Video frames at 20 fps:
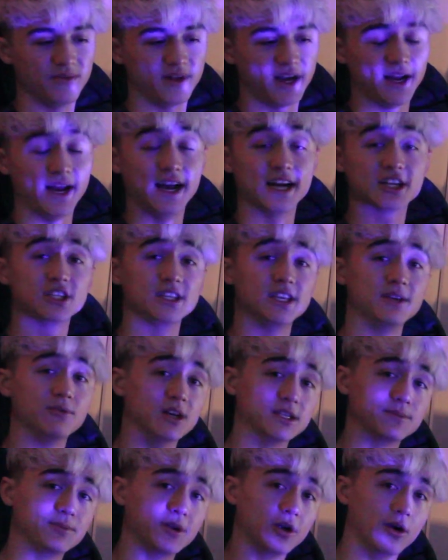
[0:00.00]
I actually
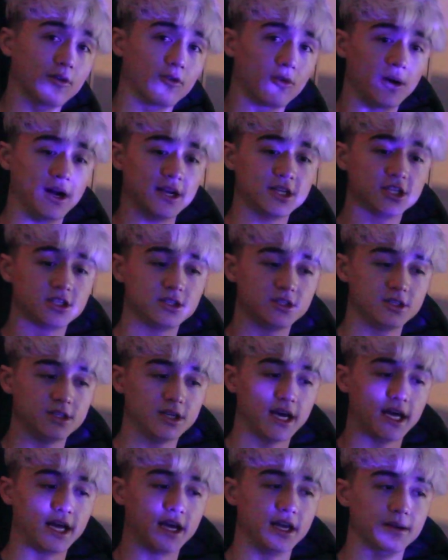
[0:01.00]
was playing Overwatch
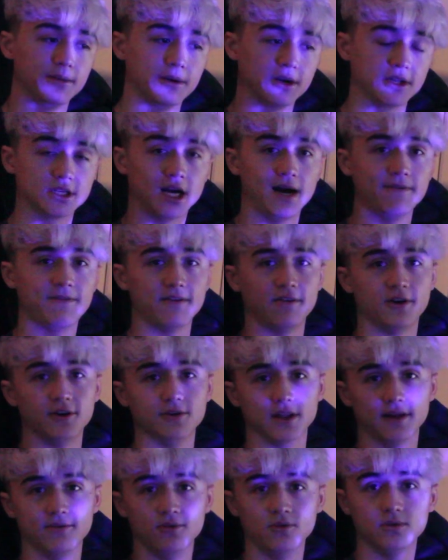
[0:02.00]
at about a top
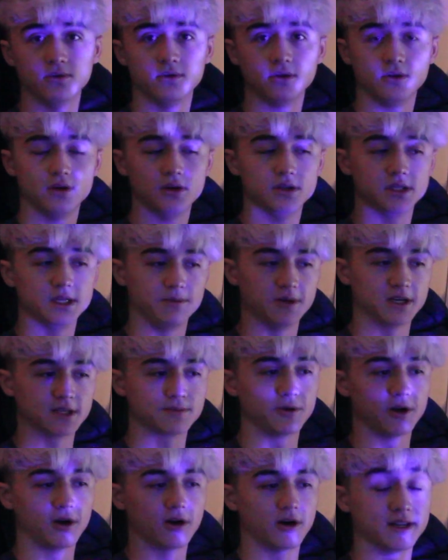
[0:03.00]
500 level, DPS
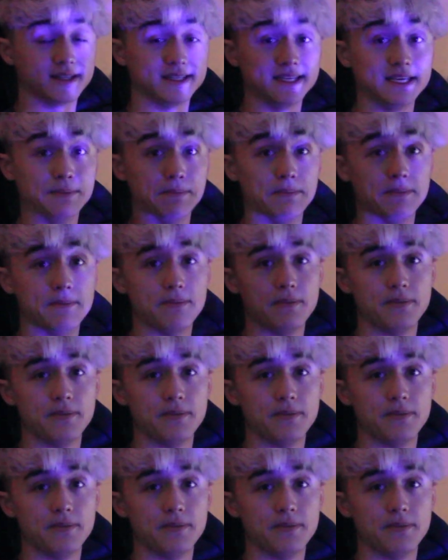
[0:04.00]
player on a team.